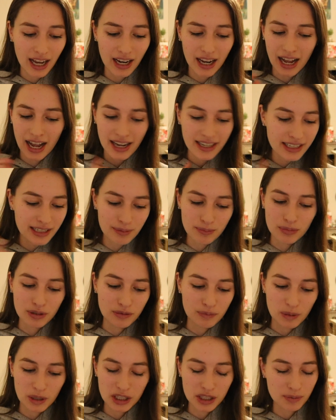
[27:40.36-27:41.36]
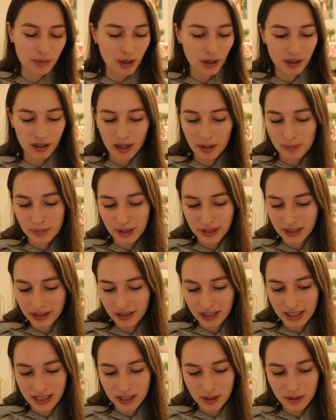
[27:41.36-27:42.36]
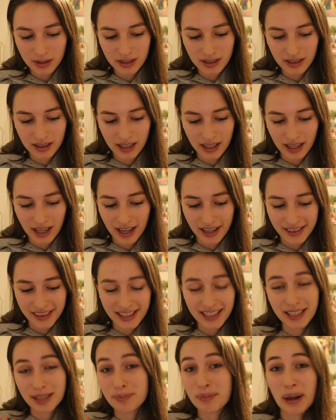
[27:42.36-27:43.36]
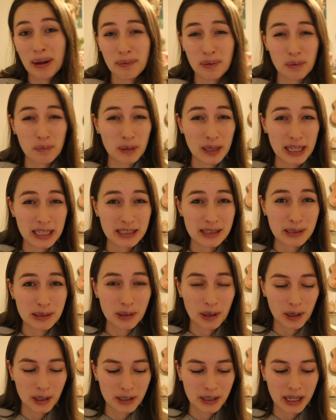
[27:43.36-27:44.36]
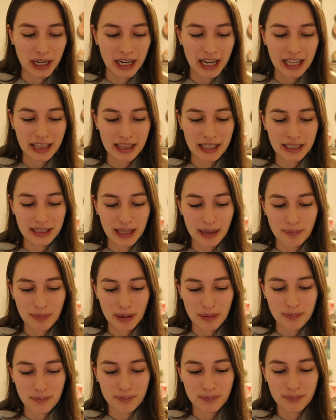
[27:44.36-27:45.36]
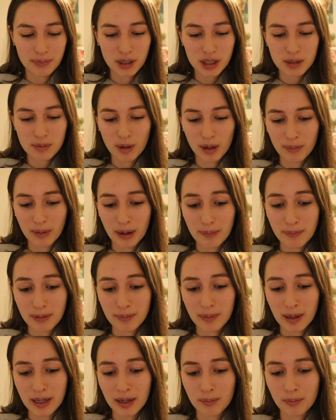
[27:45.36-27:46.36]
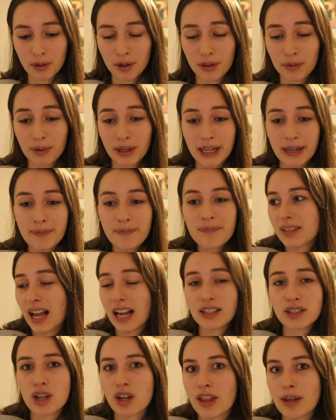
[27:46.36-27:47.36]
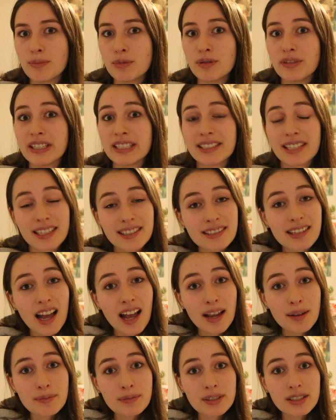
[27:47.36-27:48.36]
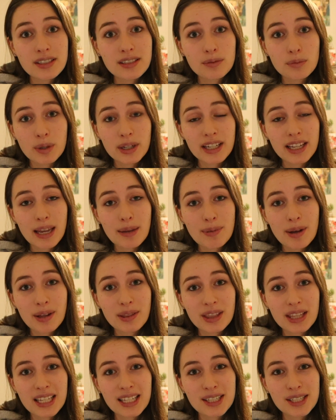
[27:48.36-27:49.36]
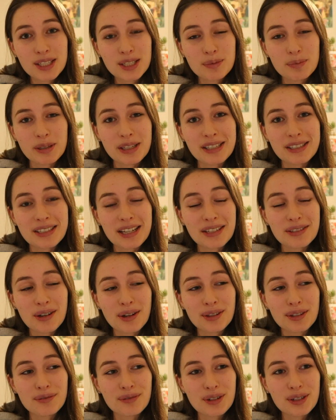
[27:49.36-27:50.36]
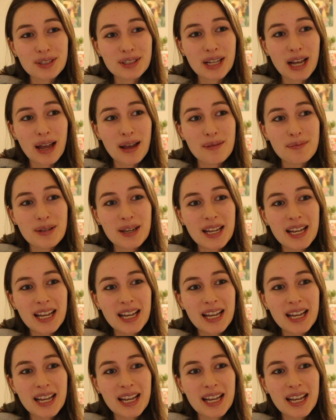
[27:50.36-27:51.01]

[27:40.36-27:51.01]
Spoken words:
I need to move Booksmart up on the list. I think it might replace The Dark Knight. I think that Booksmart might be my number 3. I saw that movie 6 times when it came out in theaters because I saw it the first time,